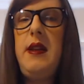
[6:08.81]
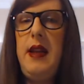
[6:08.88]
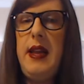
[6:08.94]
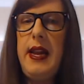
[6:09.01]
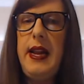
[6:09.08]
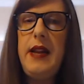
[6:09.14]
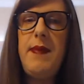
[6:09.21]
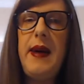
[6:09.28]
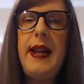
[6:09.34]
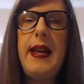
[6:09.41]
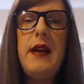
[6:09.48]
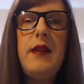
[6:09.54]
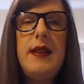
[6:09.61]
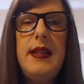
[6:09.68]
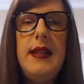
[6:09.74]
anybody
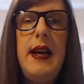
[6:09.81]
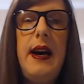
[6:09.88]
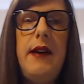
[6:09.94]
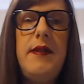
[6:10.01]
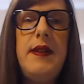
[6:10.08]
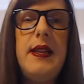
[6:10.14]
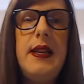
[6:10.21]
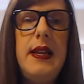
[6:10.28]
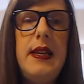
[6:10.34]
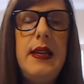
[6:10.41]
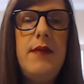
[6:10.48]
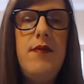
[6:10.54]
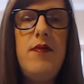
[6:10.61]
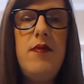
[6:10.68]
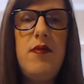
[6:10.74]
else in the house
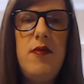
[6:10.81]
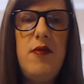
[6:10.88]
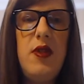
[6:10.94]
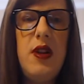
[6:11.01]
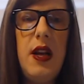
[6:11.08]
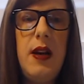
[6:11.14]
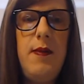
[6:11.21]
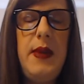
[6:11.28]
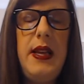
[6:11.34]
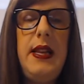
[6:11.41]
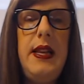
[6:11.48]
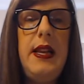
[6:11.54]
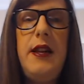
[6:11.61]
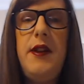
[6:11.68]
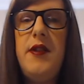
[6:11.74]
can come in and
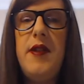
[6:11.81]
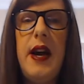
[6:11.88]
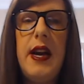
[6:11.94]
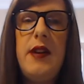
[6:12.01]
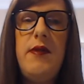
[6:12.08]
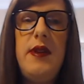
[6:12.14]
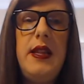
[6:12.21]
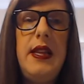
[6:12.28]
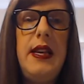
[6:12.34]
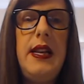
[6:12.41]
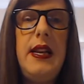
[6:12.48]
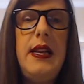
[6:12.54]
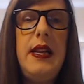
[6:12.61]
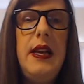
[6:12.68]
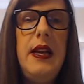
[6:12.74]
interact with it
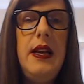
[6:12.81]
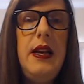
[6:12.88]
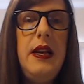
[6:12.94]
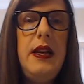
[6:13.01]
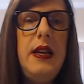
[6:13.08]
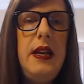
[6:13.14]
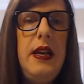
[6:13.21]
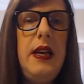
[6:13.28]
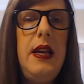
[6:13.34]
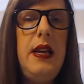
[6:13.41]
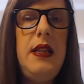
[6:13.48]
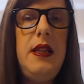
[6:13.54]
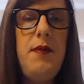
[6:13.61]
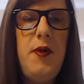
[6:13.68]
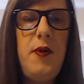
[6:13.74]
in
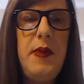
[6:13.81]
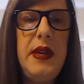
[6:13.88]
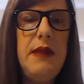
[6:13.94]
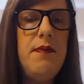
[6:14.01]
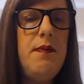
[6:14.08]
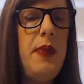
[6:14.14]
the moment.